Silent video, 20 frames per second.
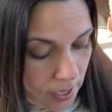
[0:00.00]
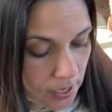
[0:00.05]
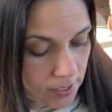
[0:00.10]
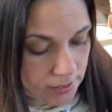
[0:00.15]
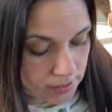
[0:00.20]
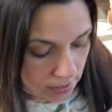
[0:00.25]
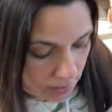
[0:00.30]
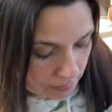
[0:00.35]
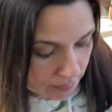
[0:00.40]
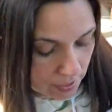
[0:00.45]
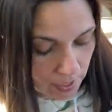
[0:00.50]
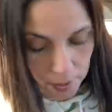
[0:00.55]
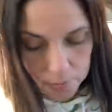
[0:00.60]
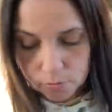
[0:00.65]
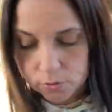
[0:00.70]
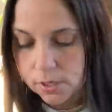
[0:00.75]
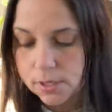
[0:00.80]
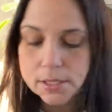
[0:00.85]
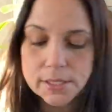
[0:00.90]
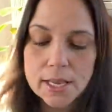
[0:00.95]
and some that I'm
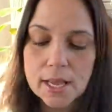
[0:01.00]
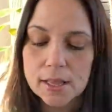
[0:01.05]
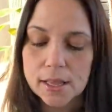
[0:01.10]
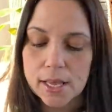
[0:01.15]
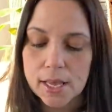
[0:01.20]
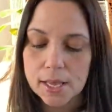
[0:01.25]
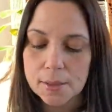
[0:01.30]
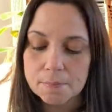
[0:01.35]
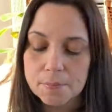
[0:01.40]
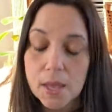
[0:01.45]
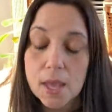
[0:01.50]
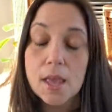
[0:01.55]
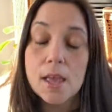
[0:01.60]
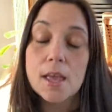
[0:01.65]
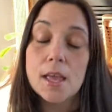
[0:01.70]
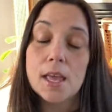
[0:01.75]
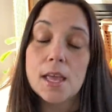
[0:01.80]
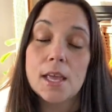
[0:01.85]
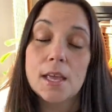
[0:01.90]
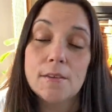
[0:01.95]
reselling.
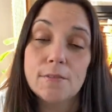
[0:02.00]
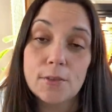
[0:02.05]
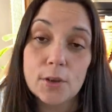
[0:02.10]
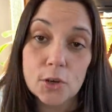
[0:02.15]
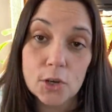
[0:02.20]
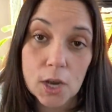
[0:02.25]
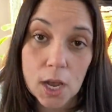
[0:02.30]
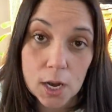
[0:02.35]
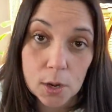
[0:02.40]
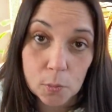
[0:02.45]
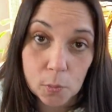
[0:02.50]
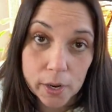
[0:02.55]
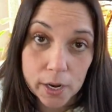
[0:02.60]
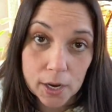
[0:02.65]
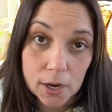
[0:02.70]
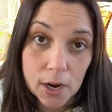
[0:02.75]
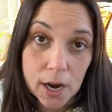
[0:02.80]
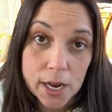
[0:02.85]
If you're not aware,